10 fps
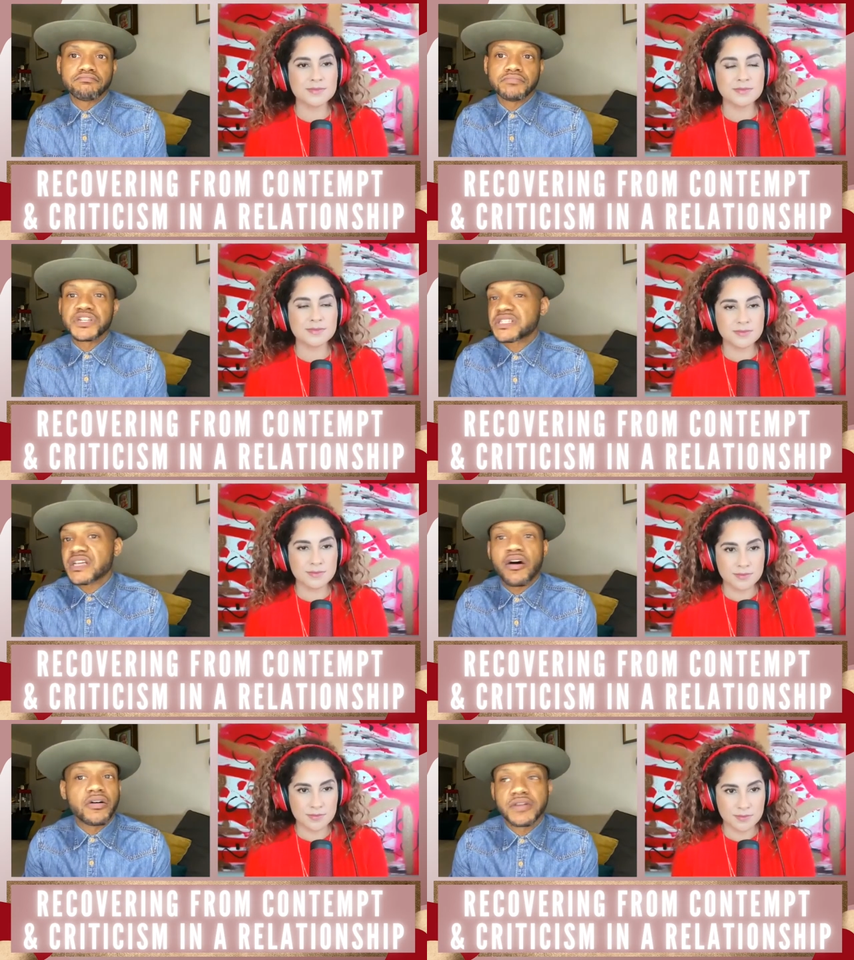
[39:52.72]
Speaker 1: just
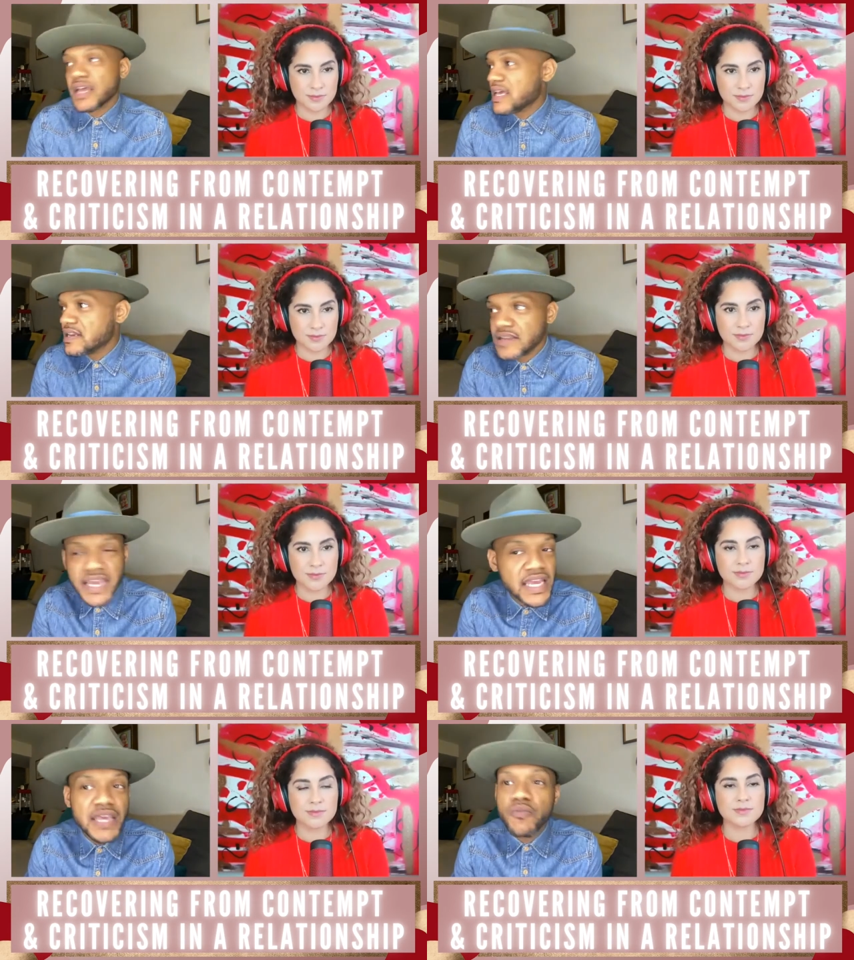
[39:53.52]
on in
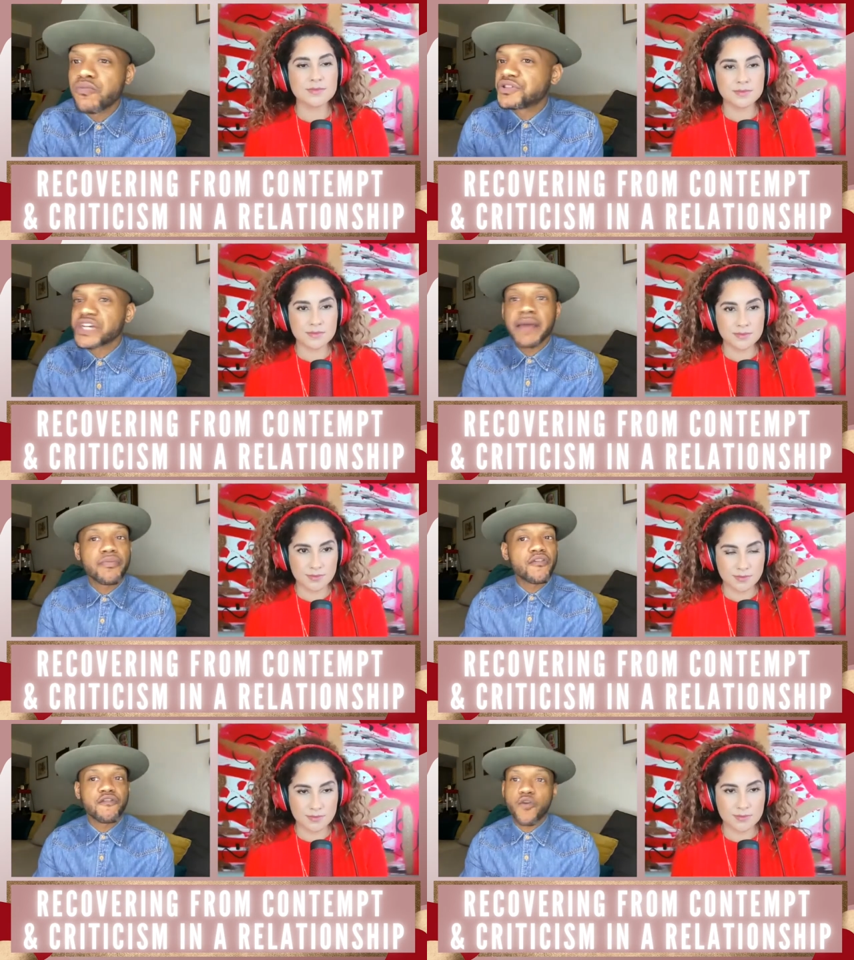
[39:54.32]
any shape
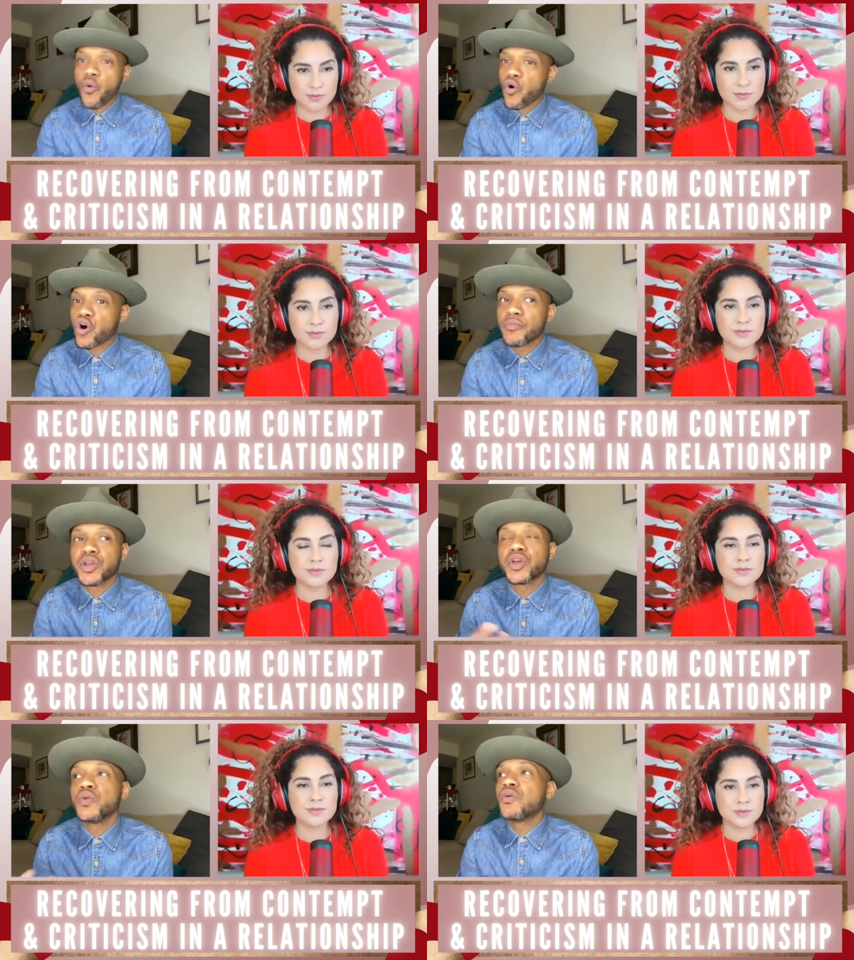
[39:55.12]
or form
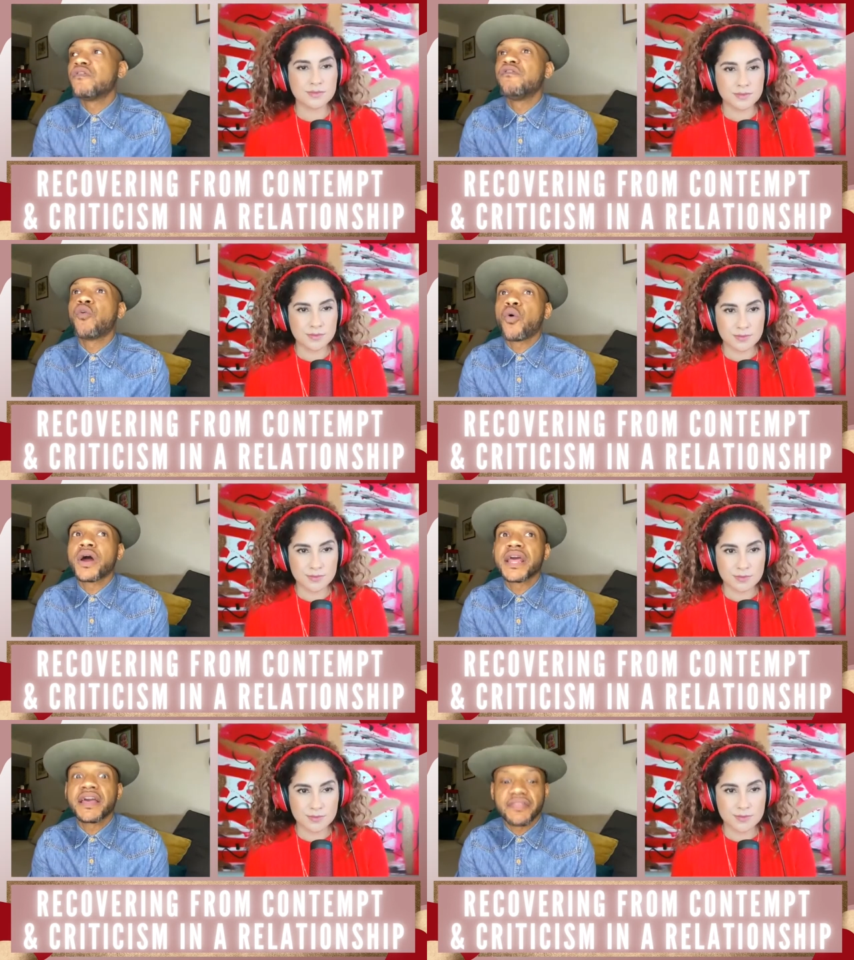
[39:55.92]
you
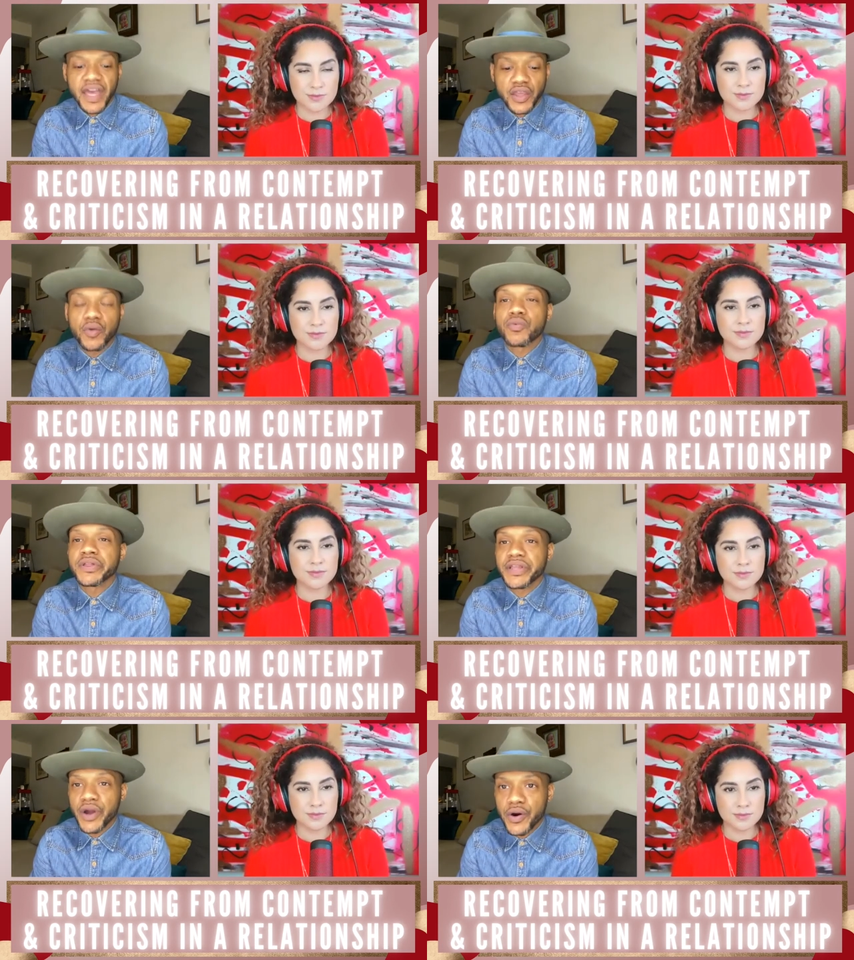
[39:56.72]
avoiding that you're
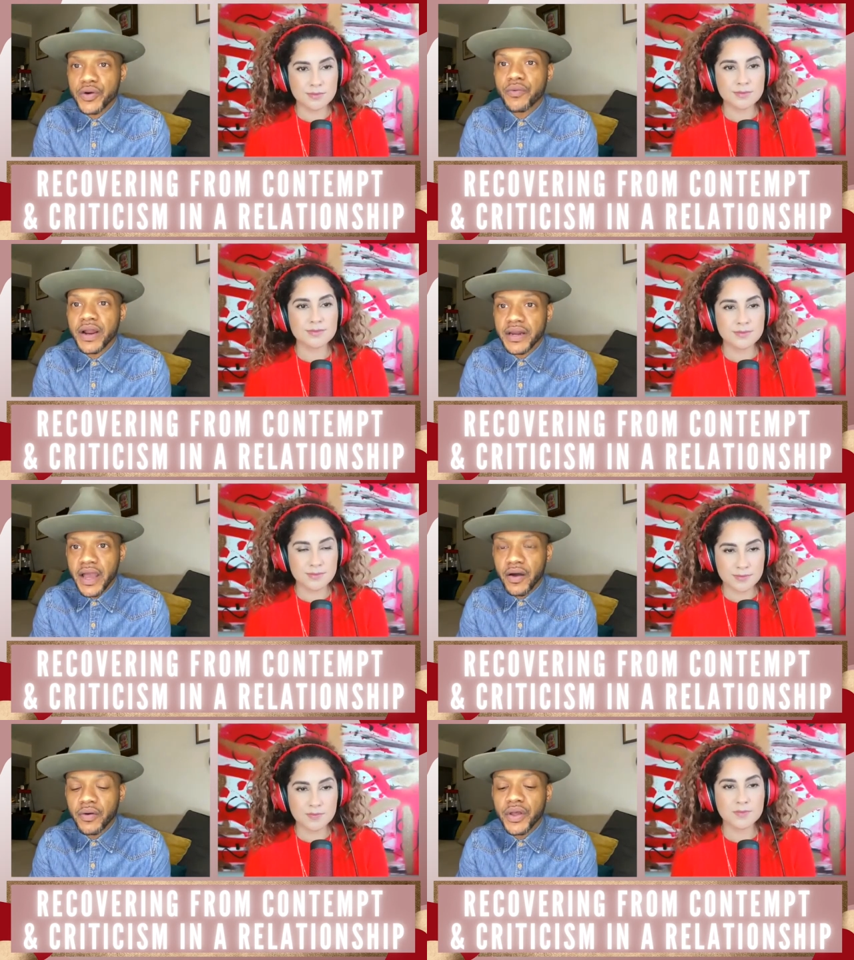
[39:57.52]
really hurt right
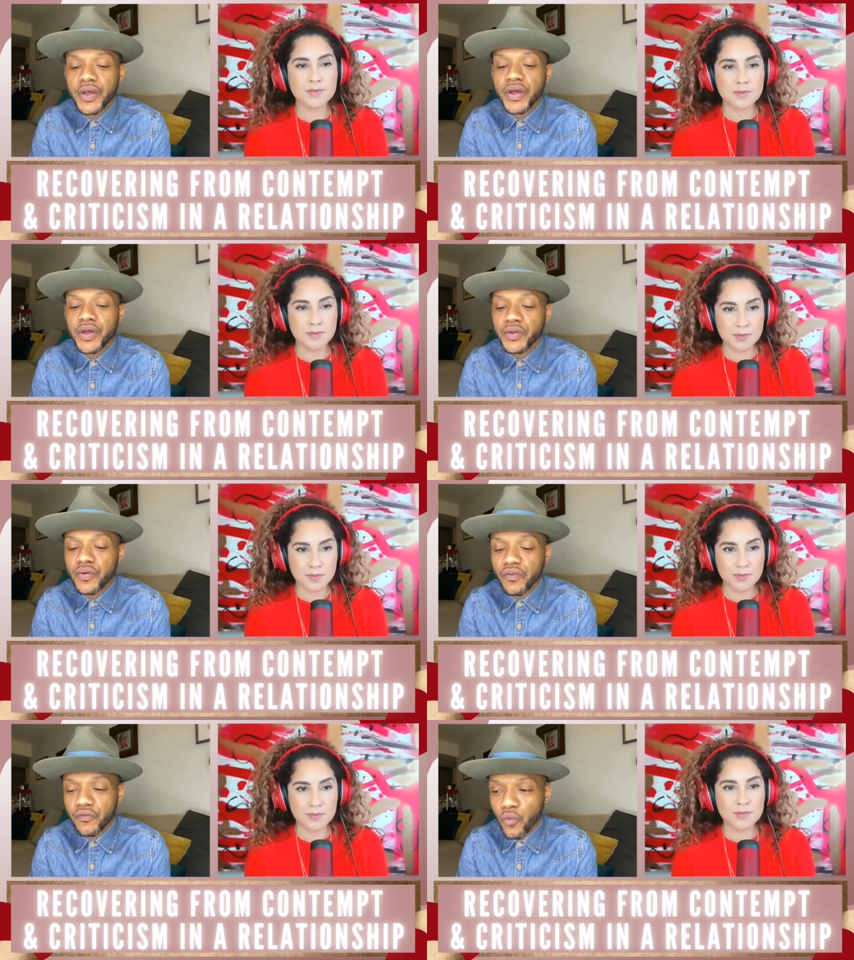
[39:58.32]
now you
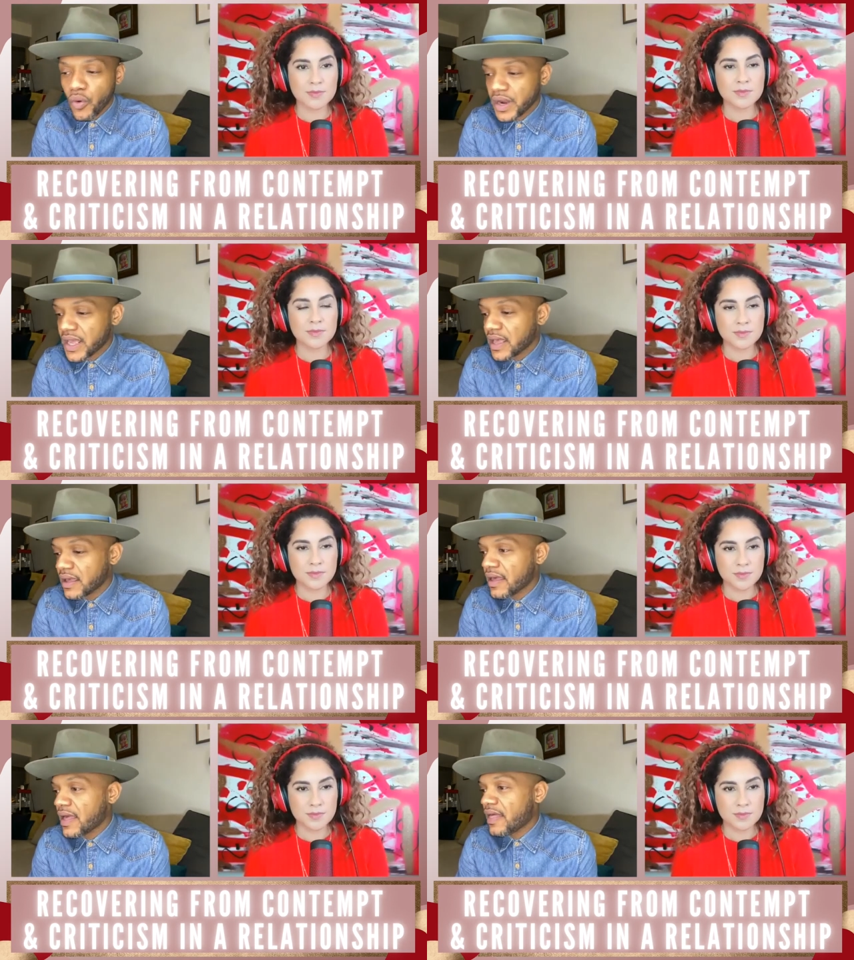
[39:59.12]
avoiding
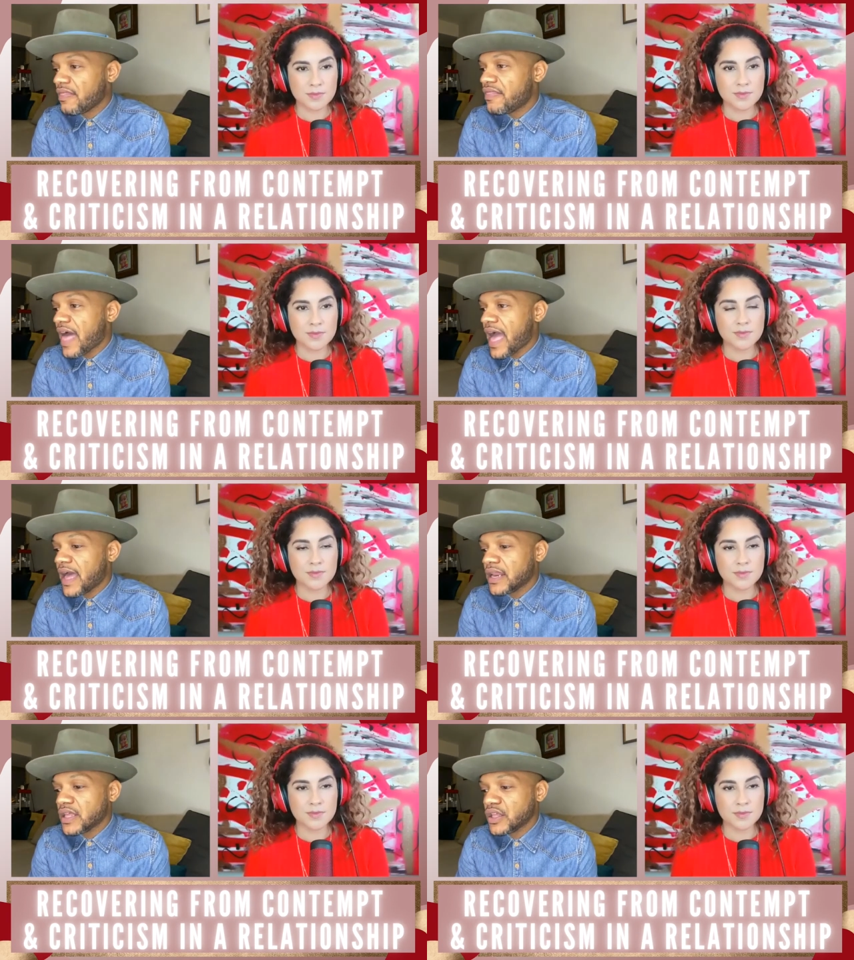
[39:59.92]

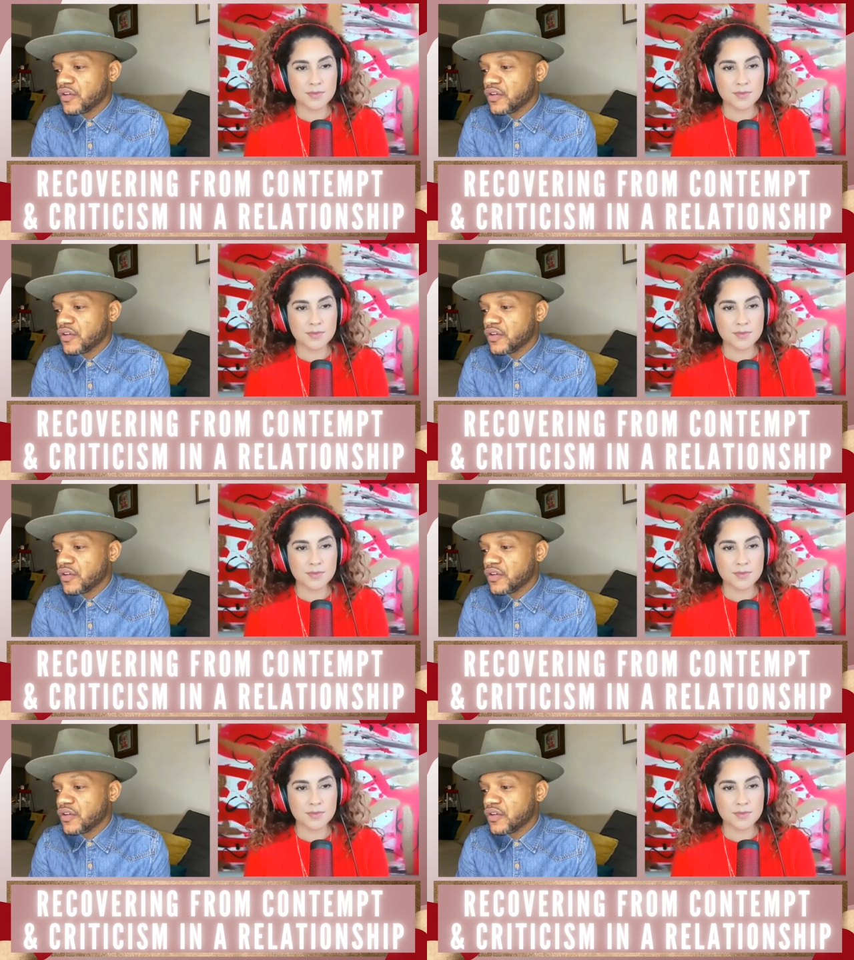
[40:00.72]
that you